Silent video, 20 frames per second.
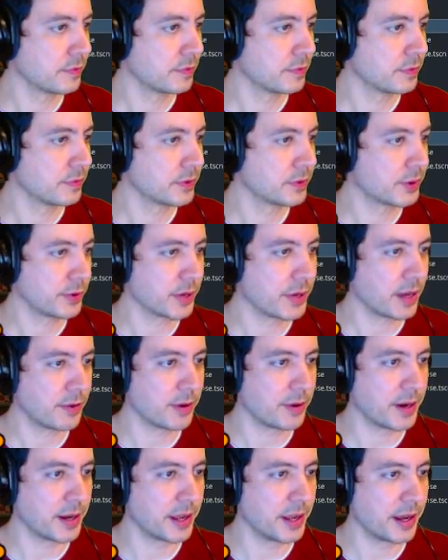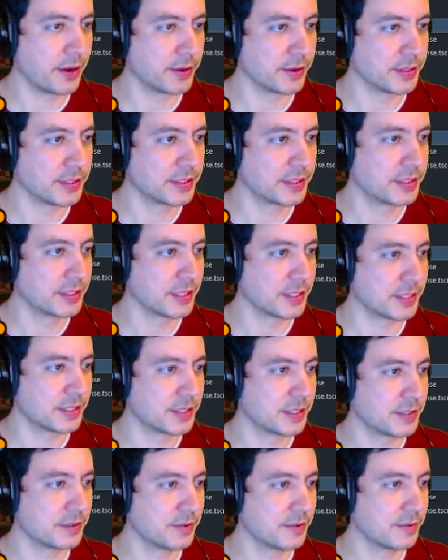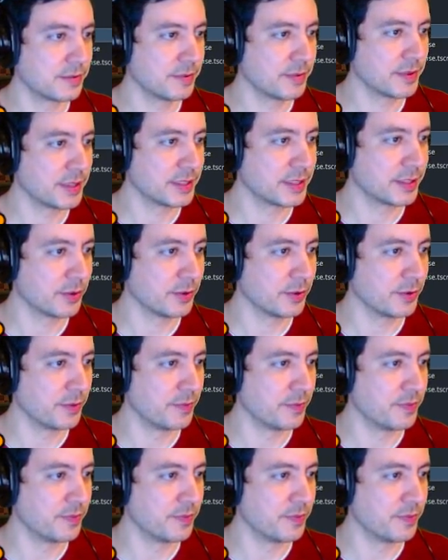That's all we got right now is just this little